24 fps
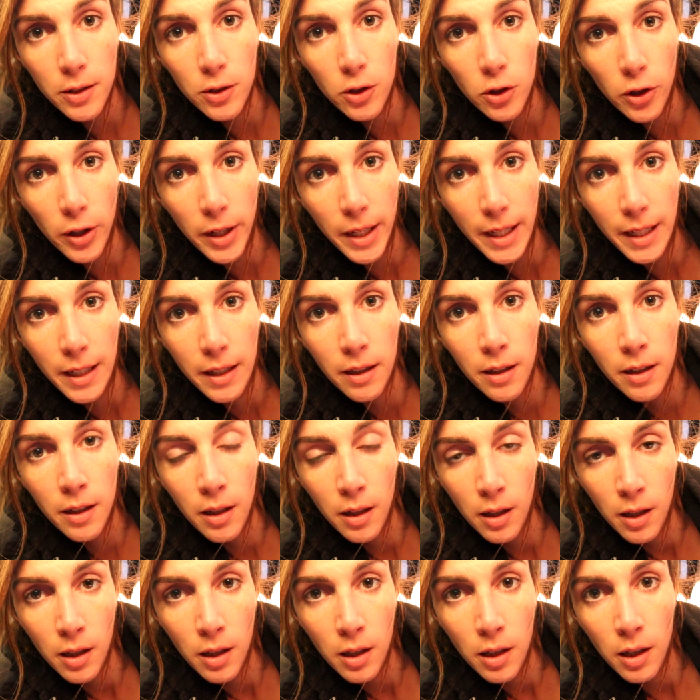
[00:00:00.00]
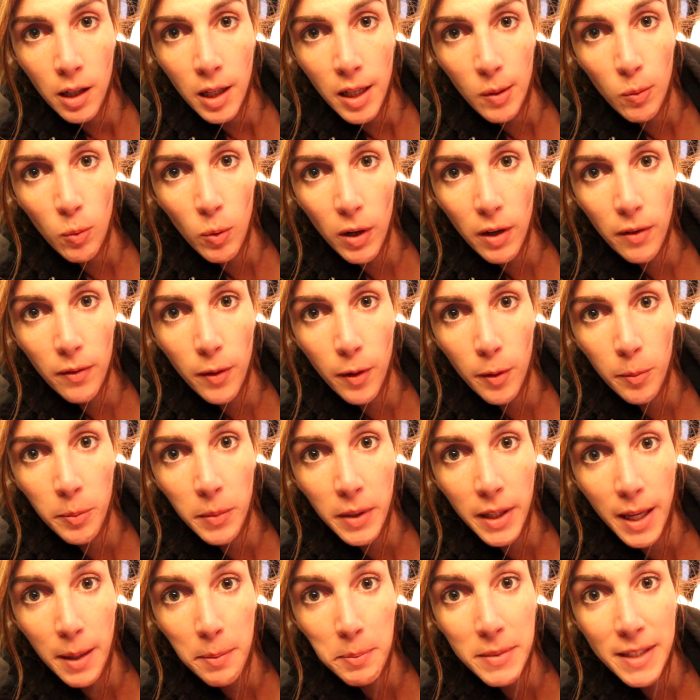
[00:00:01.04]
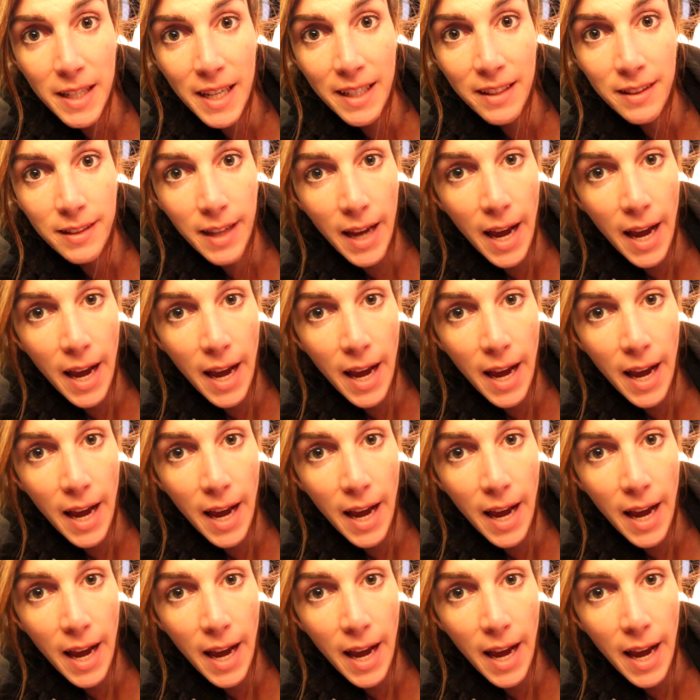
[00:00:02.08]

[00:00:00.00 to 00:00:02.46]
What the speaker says: the street, and one of them kept saying